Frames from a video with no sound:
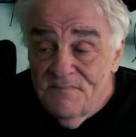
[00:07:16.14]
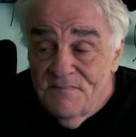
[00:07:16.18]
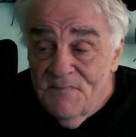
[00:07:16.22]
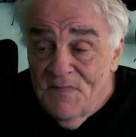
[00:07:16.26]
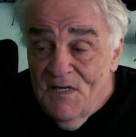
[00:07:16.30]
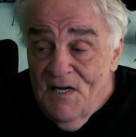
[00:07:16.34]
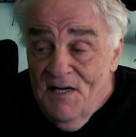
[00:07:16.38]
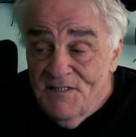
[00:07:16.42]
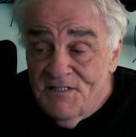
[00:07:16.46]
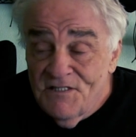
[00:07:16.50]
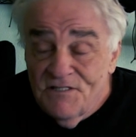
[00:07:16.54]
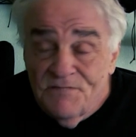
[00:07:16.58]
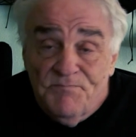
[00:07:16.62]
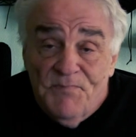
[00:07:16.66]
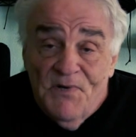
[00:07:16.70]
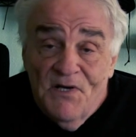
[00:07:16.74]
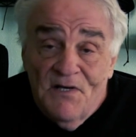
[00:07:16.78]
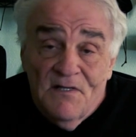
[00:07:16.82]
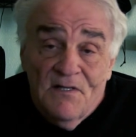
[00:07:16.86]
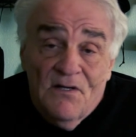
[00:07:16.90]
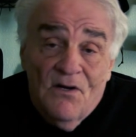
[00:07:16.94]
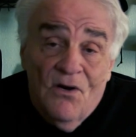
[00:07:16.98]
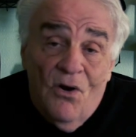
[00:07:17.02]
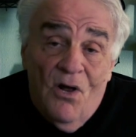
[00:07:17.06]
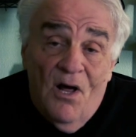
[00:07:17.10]
I
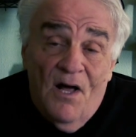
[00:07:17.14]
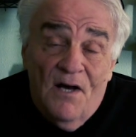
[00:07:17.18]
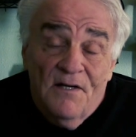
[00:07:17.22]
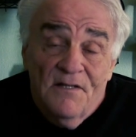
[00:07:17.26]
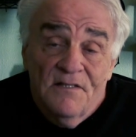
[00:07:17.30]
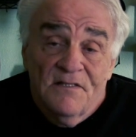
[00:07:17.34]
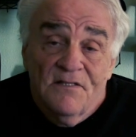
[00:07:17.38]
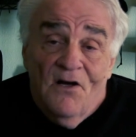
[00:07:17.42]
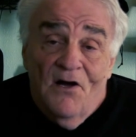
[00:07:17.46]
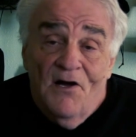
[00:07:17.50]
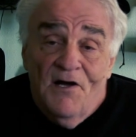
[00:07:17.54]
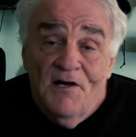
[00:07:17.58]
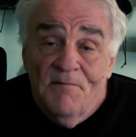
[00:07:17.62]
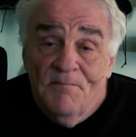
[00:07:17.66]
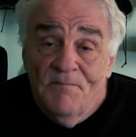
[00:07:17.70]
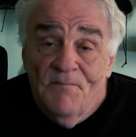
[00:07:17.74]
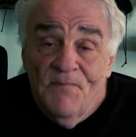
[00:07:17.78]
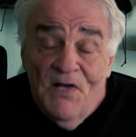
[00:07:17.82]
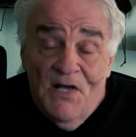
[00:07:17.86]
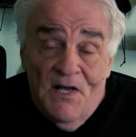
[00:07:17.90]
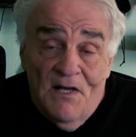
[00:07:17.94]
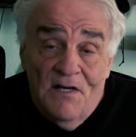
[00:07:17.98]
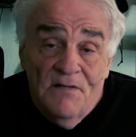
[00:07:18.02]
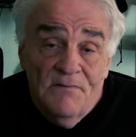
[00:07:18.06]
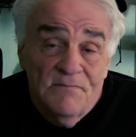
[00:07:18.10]
spent a lot of
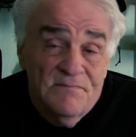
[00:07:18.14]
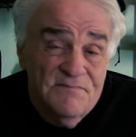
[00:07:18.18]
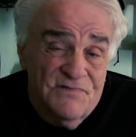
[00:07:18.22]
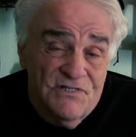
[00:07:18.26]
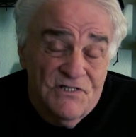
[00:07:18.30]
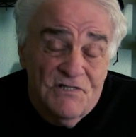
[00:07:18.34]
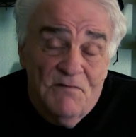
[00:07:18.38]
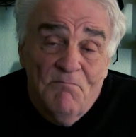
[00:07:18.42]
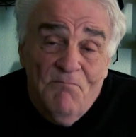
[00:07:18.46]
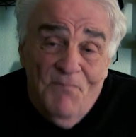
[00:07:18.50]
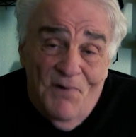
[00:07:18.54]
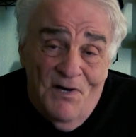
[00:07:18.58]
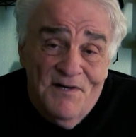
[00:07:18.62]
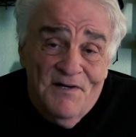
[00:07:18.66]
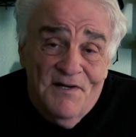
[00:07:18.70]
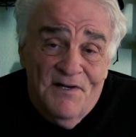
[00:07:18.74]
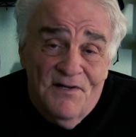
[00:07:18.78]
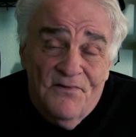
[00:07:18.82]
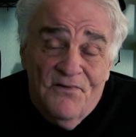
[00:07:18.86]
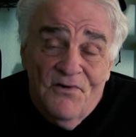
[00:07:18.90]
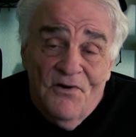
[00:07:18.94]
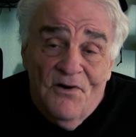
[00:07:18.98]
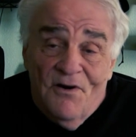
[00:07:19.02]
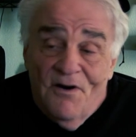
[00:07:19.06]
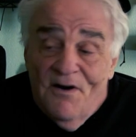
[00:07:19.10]
time and some money
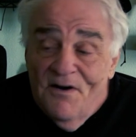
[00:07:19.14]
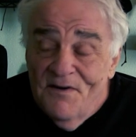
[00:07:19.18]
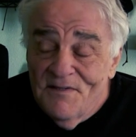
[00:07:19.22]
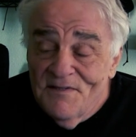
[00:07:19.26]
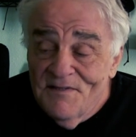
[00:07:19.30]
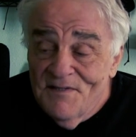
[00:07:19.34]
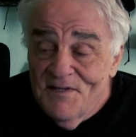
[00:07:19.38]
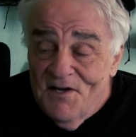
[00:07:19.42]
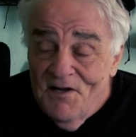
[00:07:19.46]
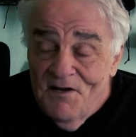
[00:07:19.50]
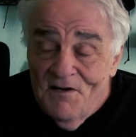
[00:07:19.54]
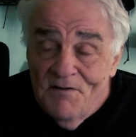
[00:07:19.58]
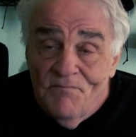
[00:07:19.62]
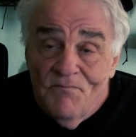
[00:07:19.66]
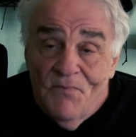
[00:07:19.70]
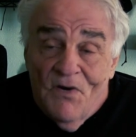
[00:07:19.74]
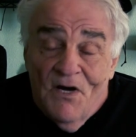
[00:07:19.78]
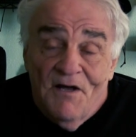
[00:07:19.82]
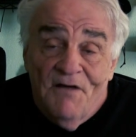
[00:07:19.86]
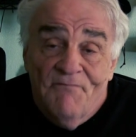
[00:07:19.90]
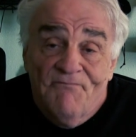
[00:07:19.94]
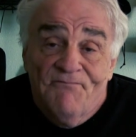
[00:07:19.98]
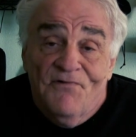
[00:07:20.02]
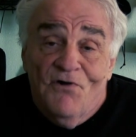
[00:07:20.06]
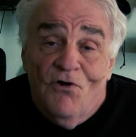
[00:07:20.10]
there getting
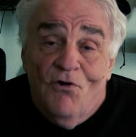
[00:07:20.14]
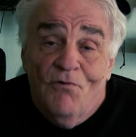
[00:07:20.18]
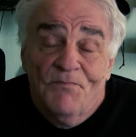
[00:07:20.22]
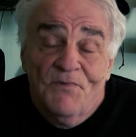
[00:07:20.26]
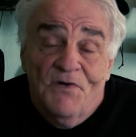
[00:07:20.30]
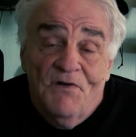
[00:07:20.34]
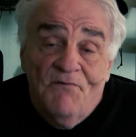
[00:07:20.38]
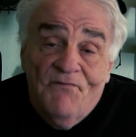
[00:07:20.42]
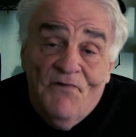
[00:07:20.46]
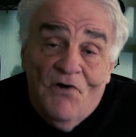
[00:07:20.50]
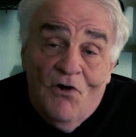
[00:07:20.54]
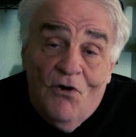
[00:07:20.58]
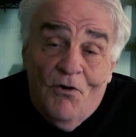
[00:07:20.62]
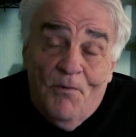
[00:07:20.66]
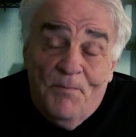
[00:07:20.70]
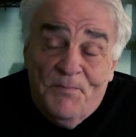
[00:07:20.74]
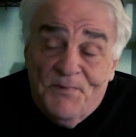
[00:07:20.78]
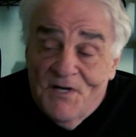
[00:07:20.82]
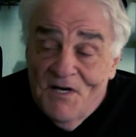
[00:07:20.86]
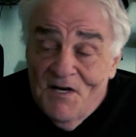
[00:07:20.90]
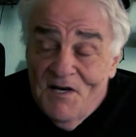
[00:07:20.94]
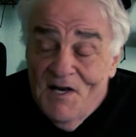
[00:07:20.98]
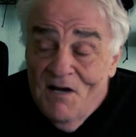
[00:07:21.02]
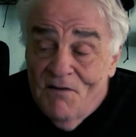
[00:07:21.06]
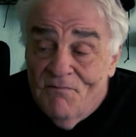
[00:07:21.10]
my film
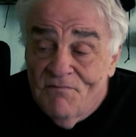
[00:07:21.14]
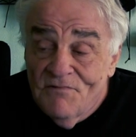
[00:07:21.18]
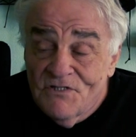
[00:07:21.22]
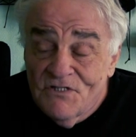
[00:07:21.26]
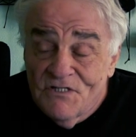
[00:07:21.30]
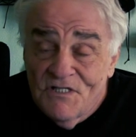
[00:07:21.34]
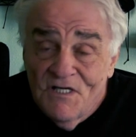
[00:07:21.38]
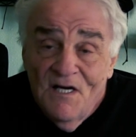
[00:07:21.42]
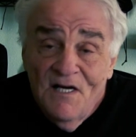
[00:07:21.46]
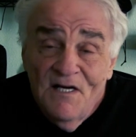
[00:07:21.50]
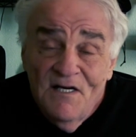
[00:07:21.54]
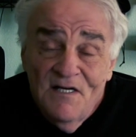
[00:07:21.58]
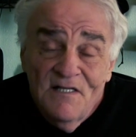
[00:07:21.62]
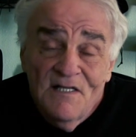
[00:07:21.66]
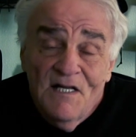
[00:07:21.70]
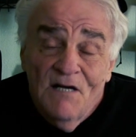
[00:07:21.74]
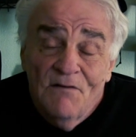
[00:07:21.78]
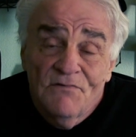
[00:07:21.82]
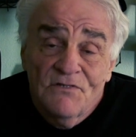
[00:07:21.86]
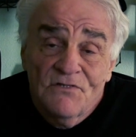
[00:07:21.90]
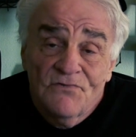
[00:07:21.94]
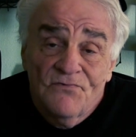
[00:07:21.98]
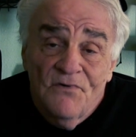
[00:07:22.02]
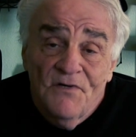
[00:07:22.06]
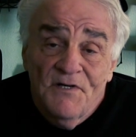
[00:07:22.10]
developed, and that was
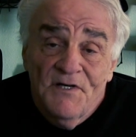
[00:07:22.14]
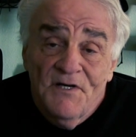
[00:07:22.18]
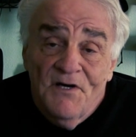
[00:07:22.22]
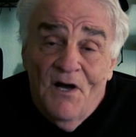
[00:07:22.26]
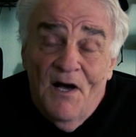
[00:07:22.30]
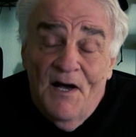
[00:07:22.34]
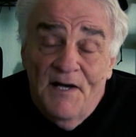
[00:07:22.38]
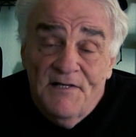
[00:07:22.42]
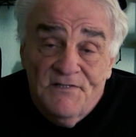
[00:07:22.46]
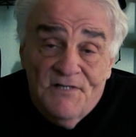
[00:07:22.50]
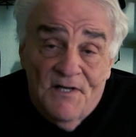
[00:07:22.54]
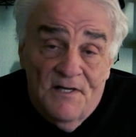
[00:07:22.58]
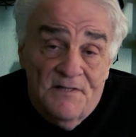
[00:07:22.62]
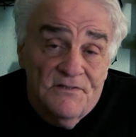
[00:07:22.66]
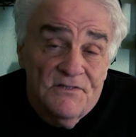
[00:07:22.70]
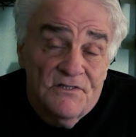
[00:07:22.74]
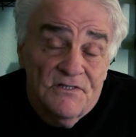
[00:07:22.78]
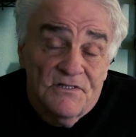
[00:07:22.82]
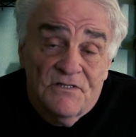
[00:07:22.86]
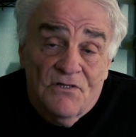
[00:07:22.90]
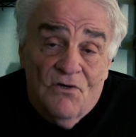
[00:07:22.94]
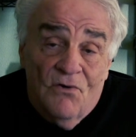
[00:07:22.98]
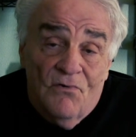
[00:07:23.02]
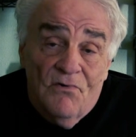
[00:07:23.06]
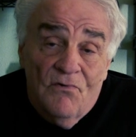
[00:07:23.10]
really nice. I'd
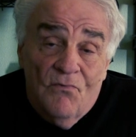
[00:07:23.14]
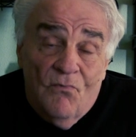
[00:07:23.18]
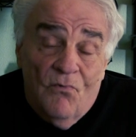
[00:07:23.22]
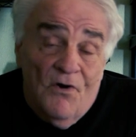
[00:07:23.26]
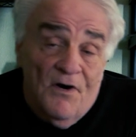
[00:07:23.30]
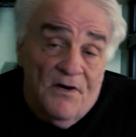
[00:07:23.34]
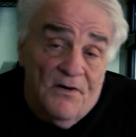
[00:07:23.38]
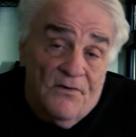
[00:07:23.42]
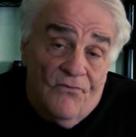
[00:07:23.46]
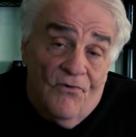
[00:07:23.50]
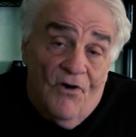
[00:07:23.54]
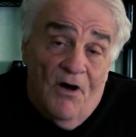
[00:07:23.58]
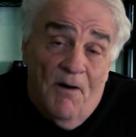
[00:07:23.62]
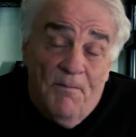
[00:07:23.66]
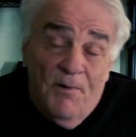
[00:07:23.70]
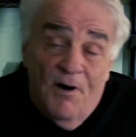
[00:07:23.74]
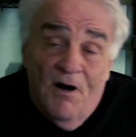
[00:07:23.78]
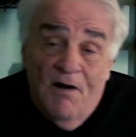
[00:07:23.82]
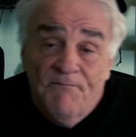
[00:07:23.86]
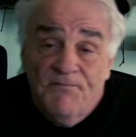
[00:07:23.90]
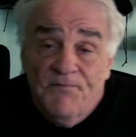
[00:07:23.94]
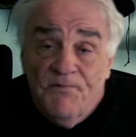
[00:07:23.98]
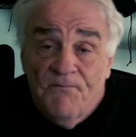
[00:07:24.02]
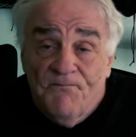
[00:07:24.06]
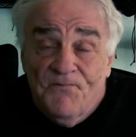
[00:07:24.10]
just go to work, drop
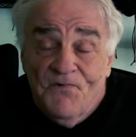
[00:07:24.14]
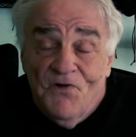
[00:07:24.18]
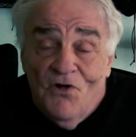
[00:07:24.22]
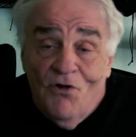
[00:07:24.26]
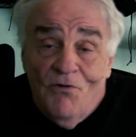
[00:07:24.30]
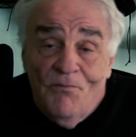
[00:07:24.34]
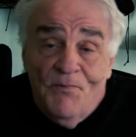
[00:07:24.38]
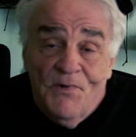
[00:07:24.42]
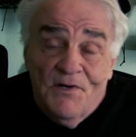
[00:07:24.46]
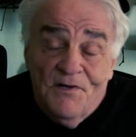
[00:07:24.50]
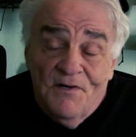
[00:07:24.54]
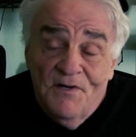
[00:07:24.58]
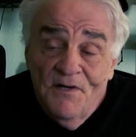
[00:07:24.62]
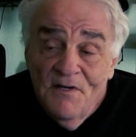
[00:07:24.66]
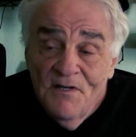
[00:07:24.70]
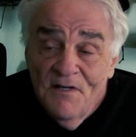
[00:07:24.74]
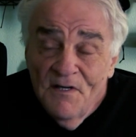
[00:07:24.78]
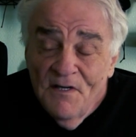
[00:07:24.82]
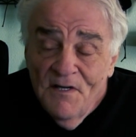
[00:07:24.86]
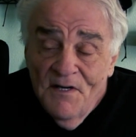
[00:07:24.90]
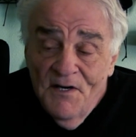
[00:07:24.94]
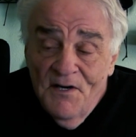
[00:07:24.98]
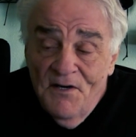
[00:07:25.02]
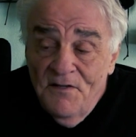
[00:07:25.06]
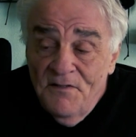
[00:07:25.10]
off the film,
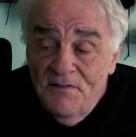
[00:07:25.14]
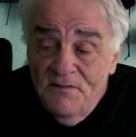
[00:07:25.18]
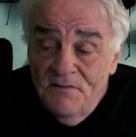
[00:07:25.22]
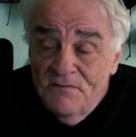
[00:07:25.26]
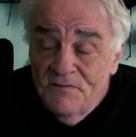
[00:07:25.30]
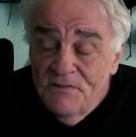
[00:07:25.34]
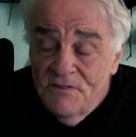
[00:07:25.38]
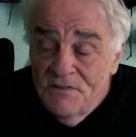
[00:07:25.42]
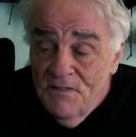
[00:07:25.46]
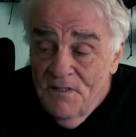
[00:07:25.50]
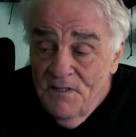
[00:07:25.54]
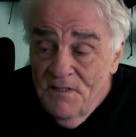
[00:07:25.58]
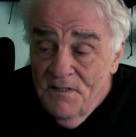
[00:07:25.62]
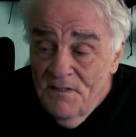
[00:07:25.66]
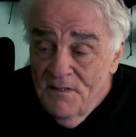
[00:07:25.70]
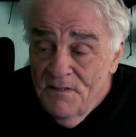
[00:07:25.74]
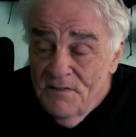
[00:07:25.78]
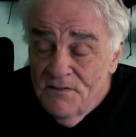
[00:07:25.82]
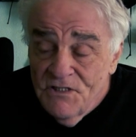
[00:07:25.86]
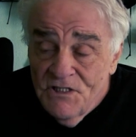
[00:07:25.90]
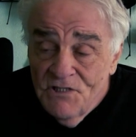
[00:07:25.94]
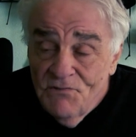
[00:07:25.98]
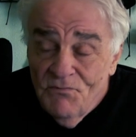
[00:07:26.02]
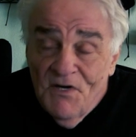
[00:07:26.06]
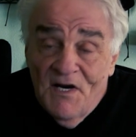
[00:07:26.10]
and
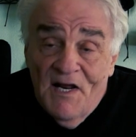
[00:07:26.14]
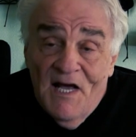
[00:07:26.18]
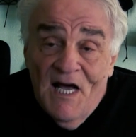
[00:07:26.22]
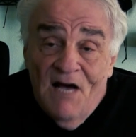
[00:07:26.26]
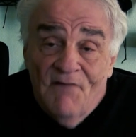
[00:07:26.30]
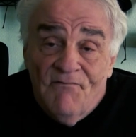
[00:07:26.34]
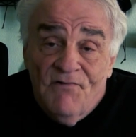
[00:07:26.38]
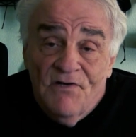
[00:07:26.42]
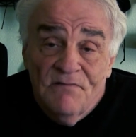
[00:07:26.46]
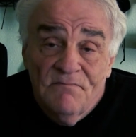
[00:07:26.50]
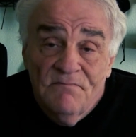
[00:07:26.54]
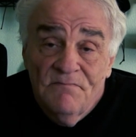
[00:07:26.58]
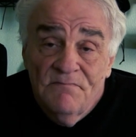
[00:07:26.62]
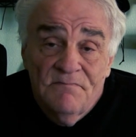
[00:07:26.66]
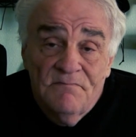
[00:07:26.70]
she would have it,